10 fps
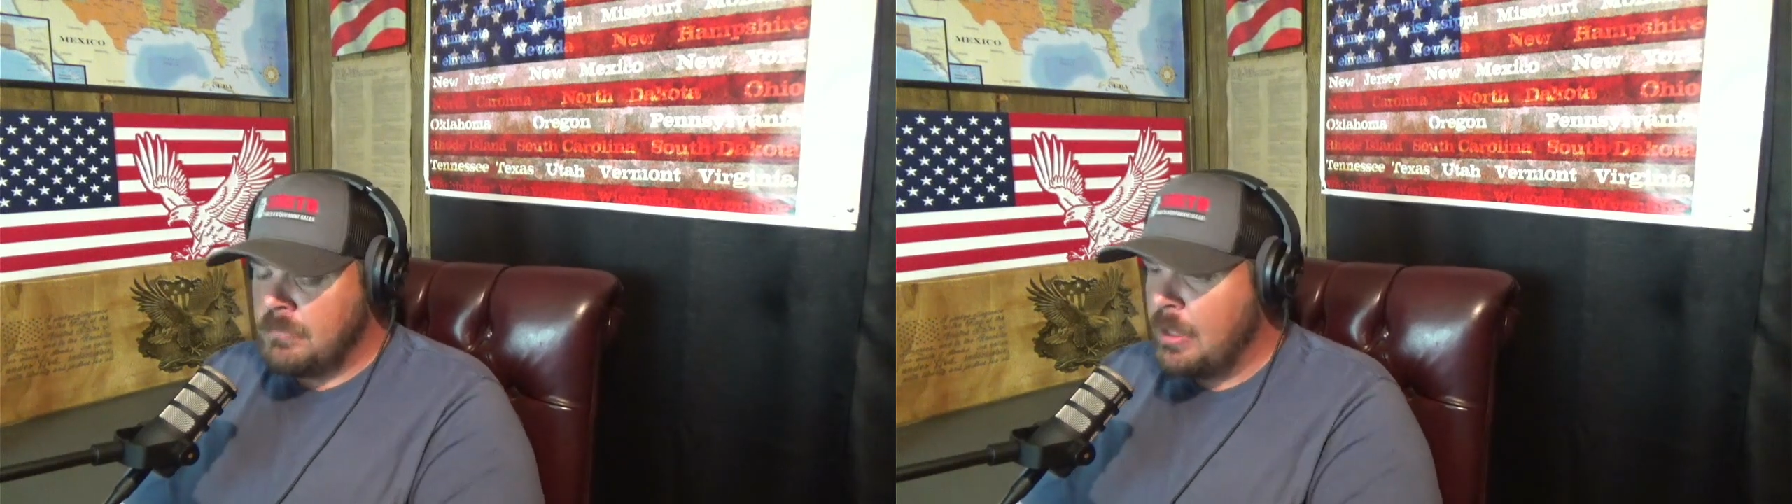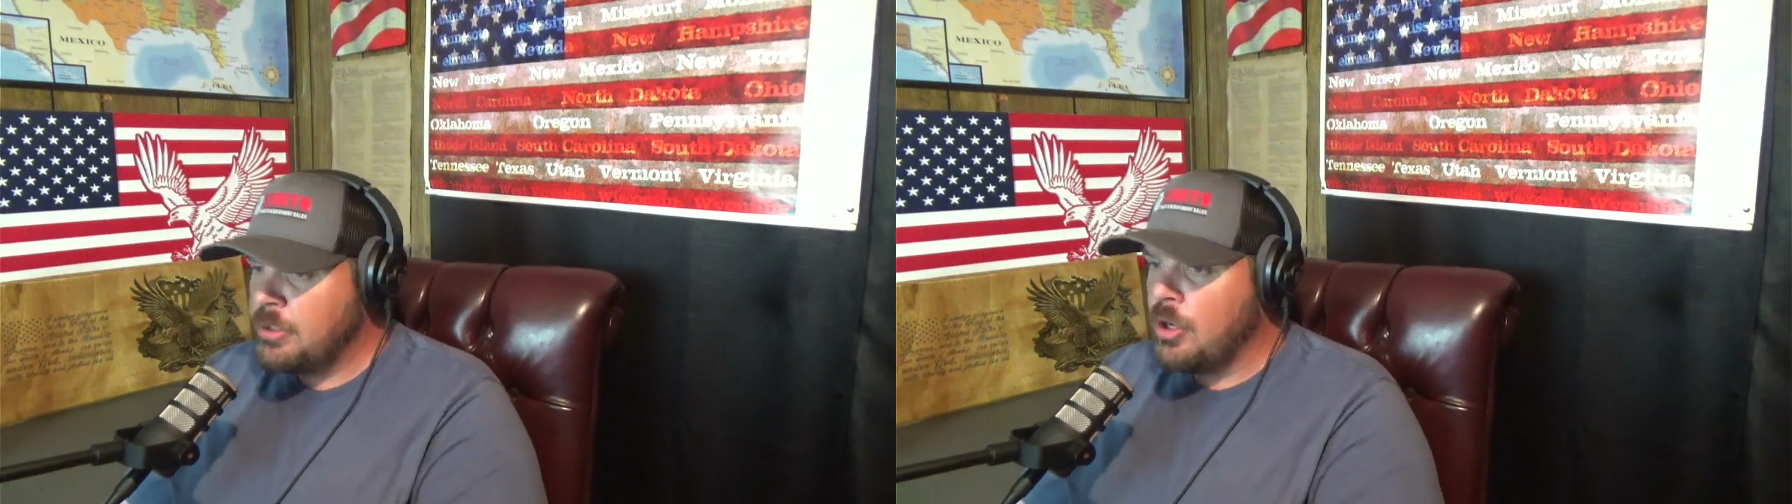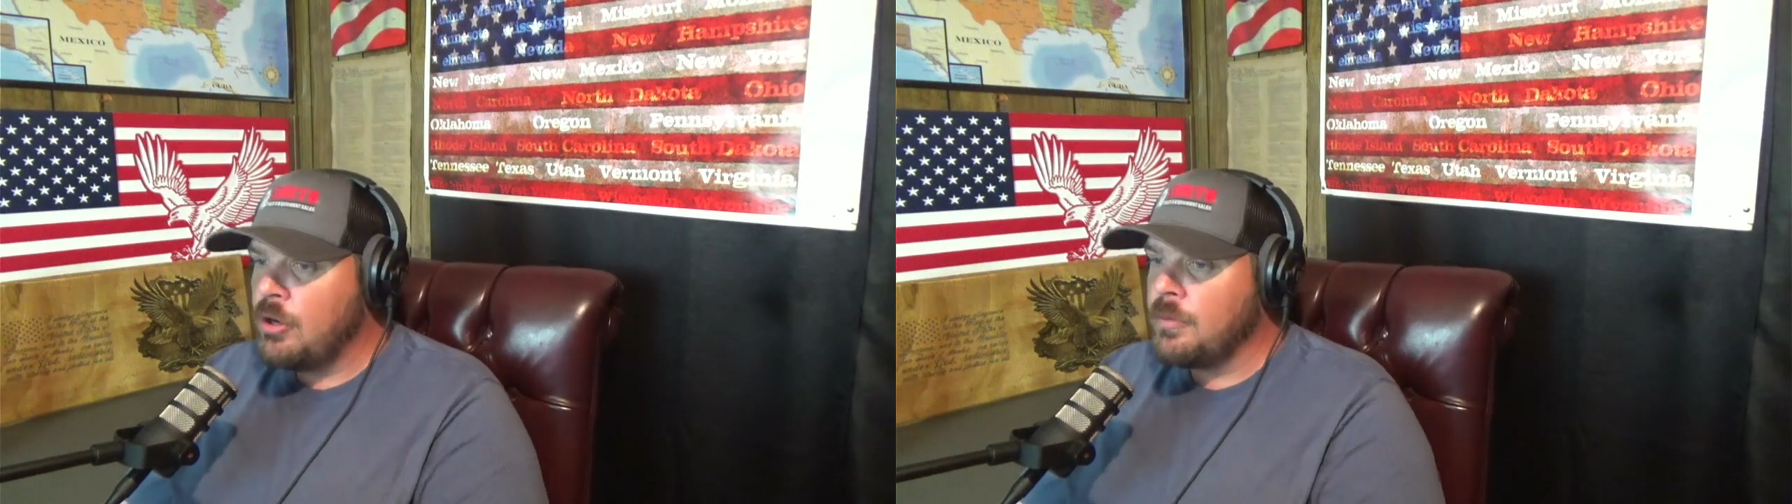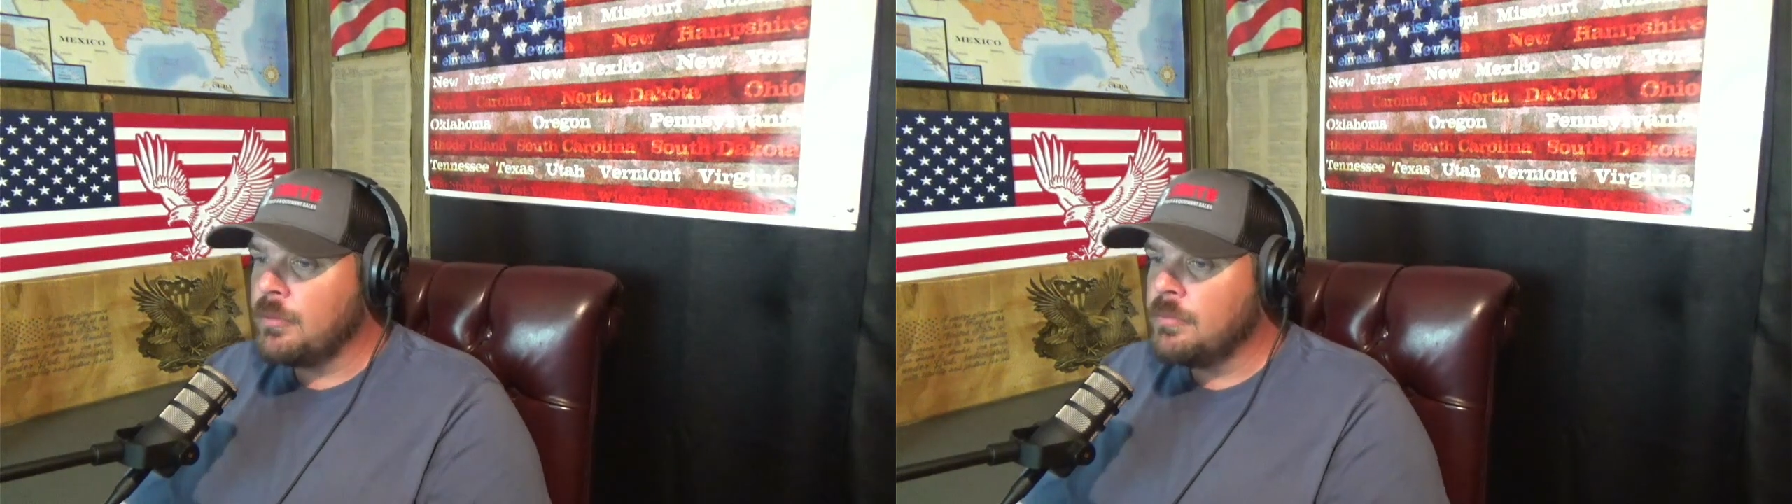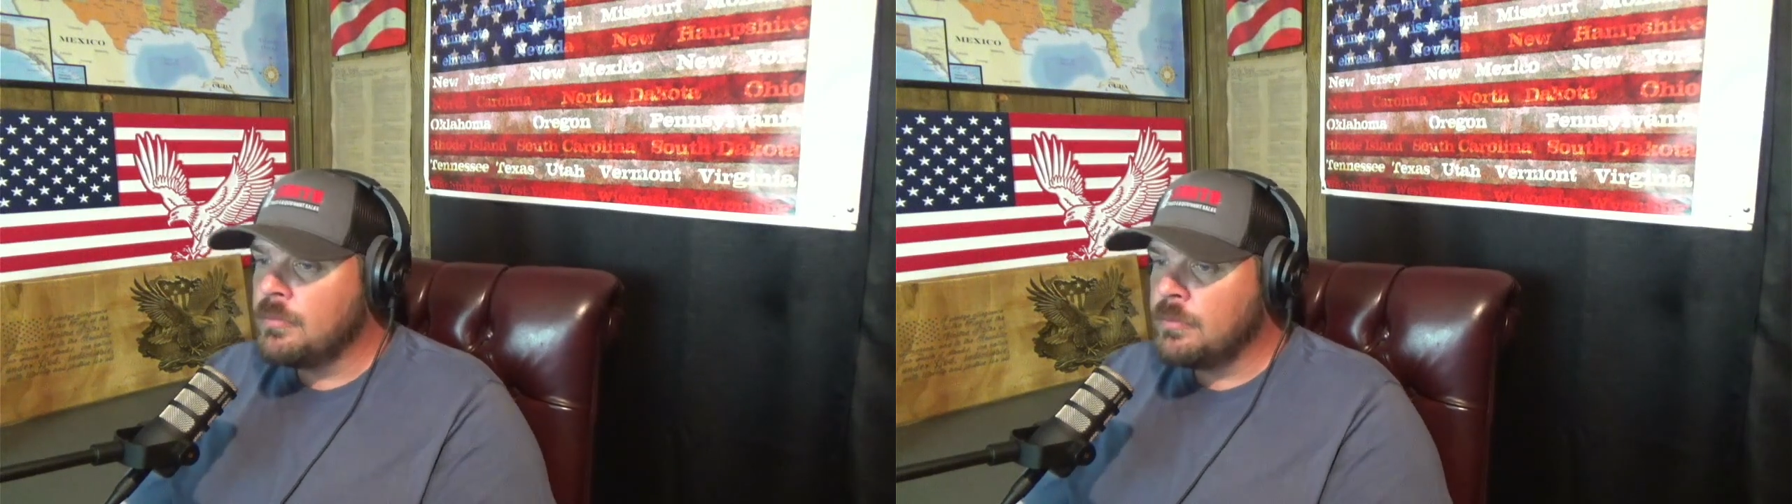it was horrible.